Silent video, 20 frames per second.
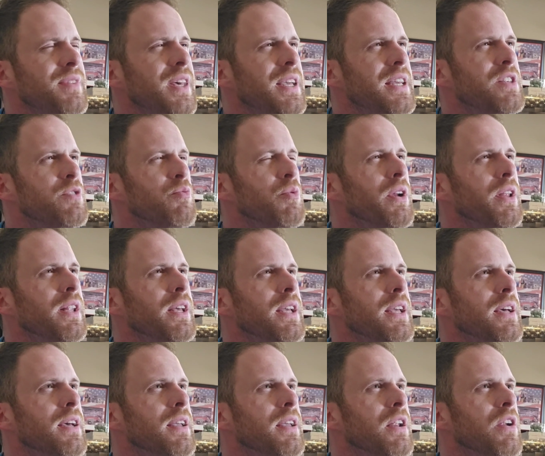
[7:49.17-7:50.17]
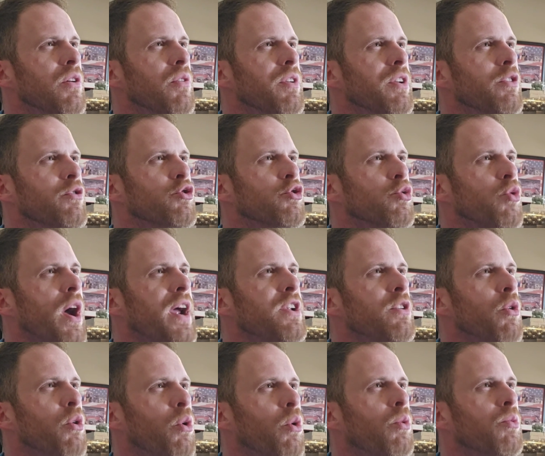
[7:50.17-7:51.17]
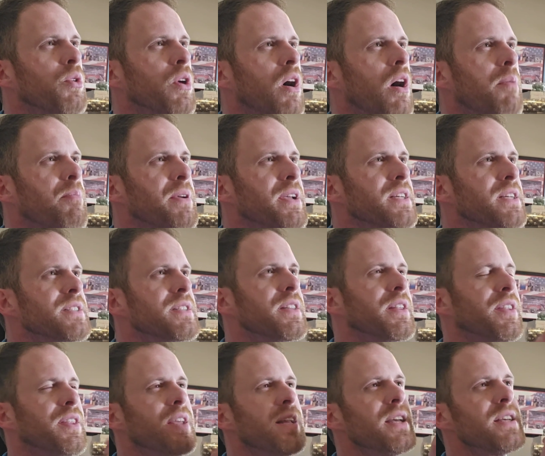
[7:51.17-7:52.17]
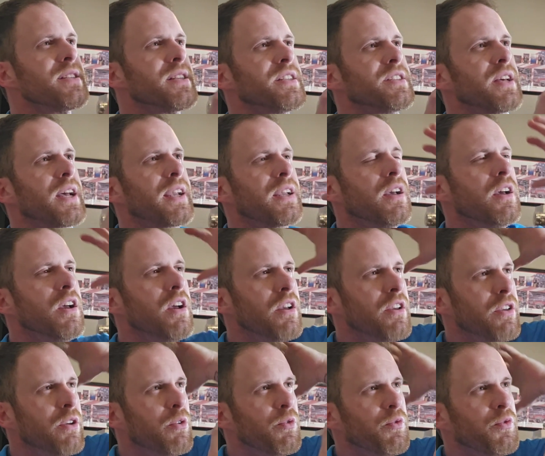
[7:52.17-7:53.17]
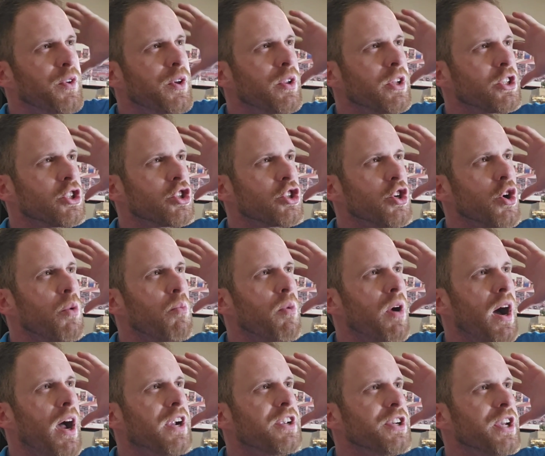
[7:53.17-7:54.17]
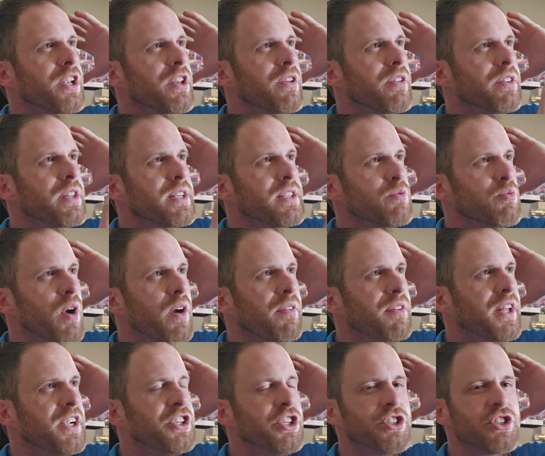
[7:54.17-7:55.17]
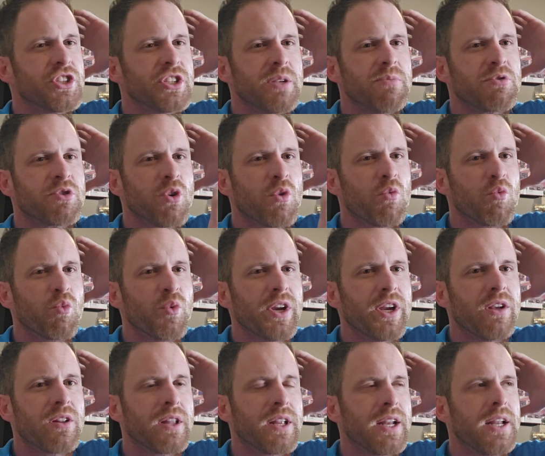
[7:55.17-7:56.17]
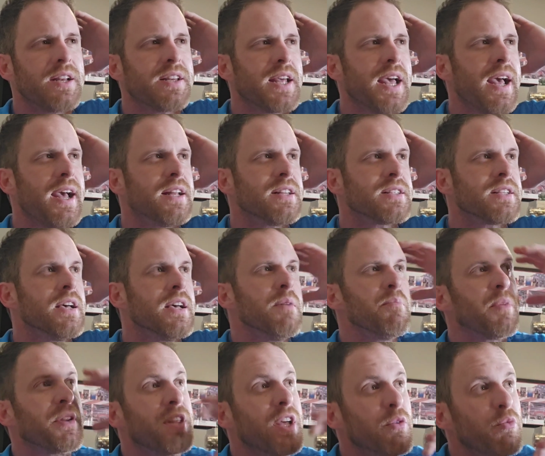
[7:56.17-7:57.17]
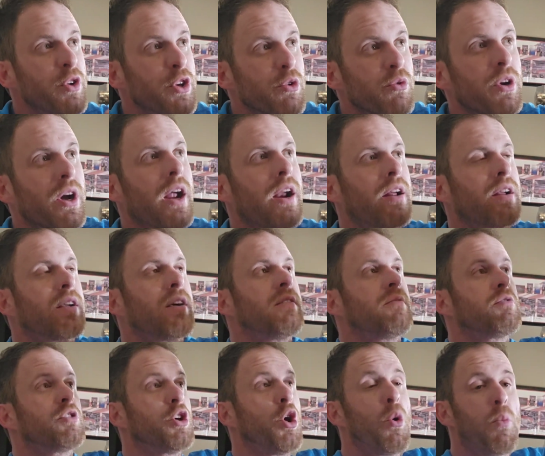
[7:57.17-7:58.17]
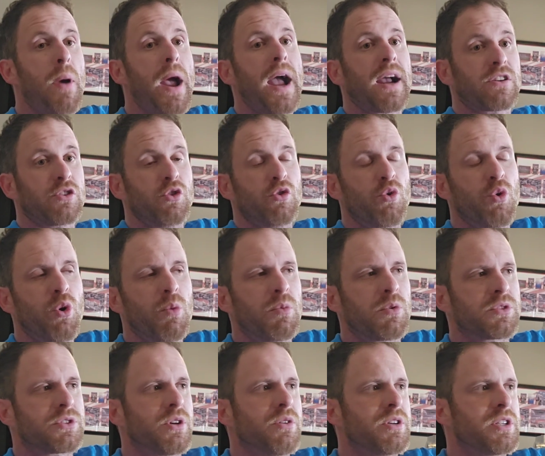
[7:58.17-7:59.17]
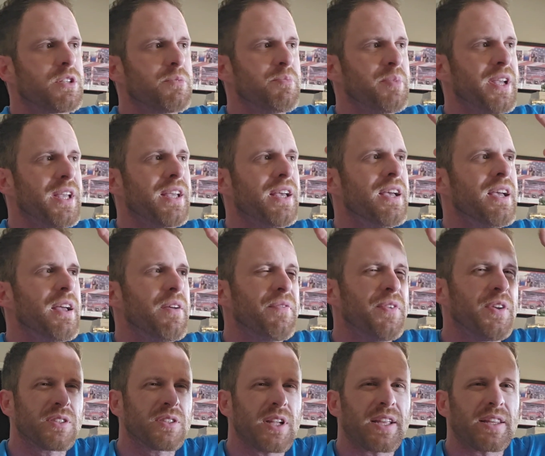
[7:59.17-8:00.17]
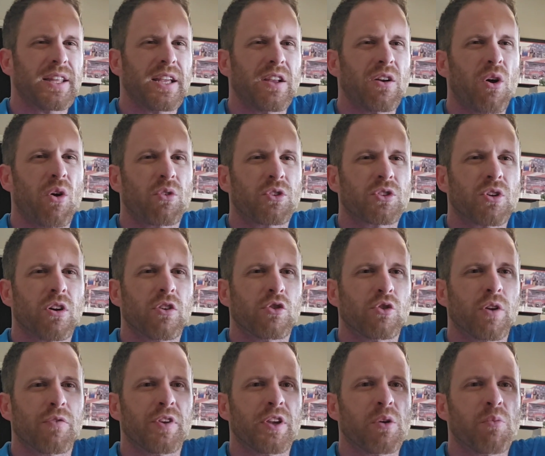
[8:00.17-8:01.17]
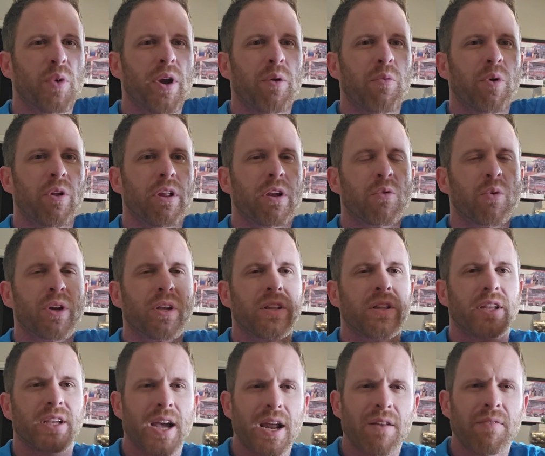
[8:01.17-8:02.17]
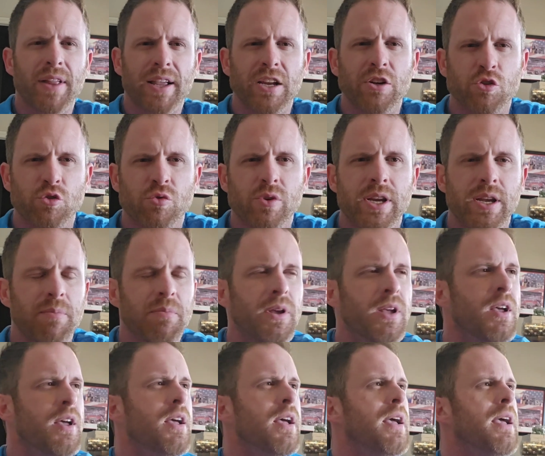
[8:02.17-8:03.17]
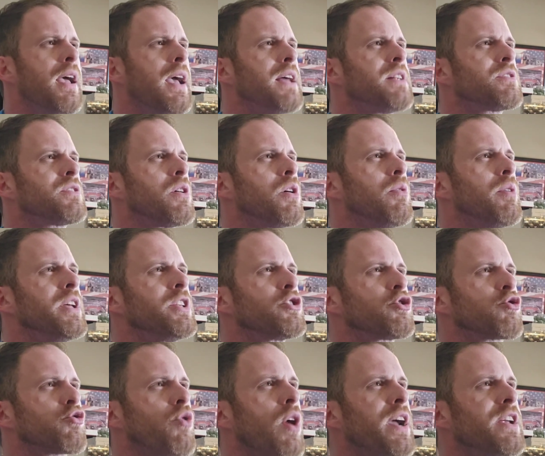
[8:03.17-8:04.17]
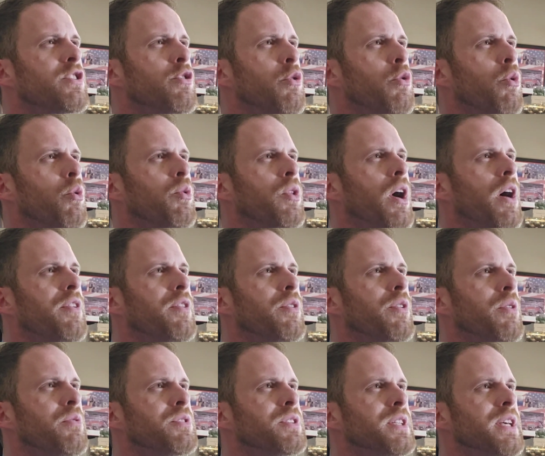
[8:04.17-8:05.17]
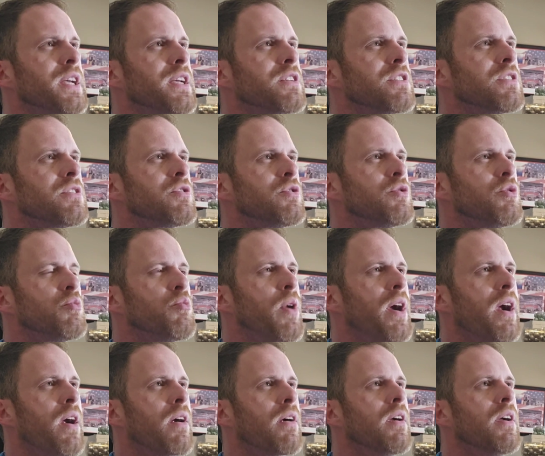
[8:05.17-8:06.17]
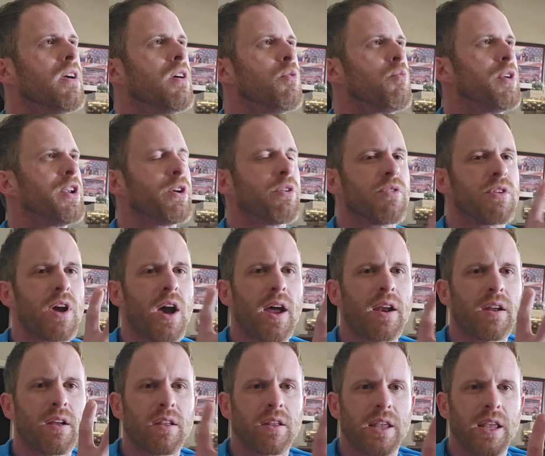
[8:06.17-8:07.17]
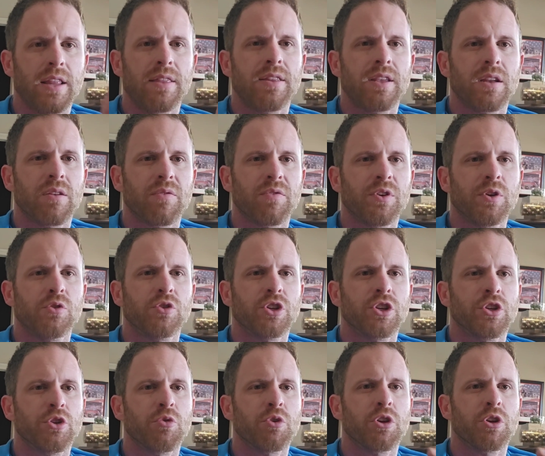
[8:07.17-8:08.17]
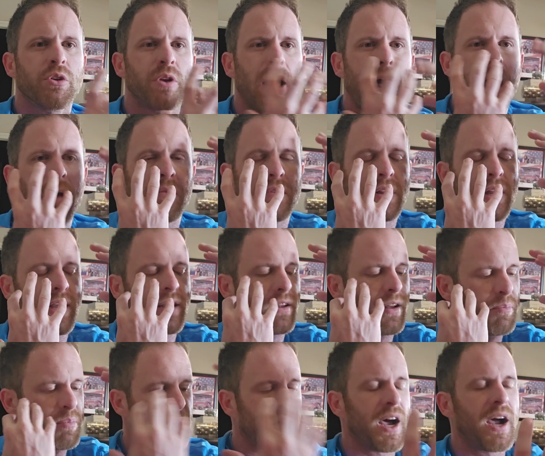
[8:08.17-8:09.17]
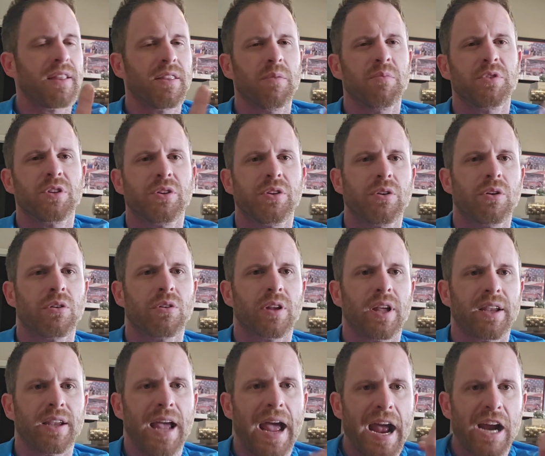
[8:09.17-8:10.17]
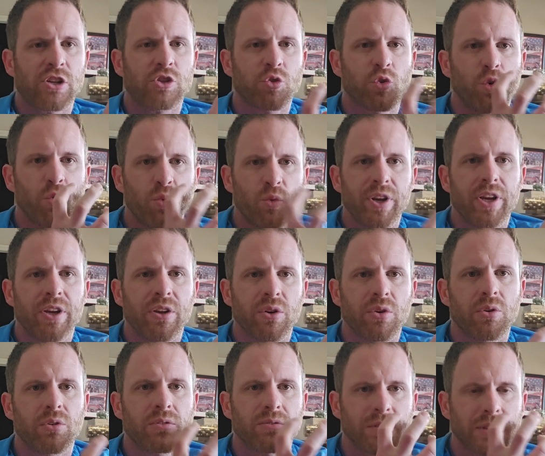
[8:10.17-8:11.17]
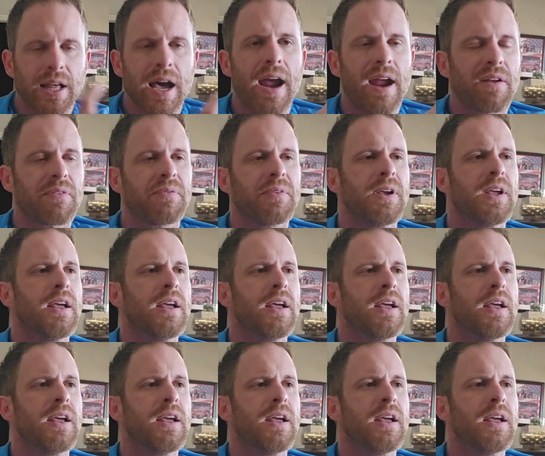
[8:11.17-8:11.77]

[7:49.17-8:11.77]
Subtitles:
it's really, you know, you try to hold on because the thing is, it's like you feel it so much and these revelations seem so real and intense, but then when you kind of go back to normal, so to speak, it like they all start drifting away really quickly, kind of like a dream. And so it's trying to hold on to those things to where when you're not in the infusion, you can like apply them to your like actual real life.